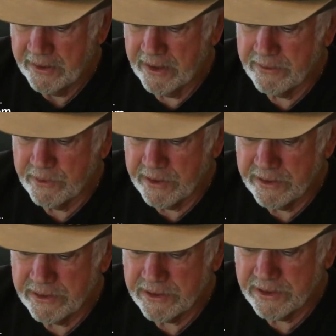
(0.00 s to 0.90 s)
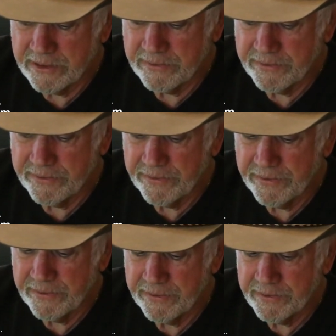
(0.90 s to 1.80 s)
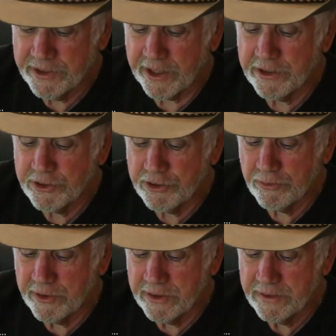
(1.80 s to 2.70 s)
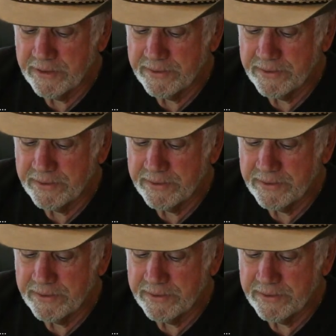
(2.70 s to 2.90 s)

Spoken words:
The other one is of Chuckie Schumer.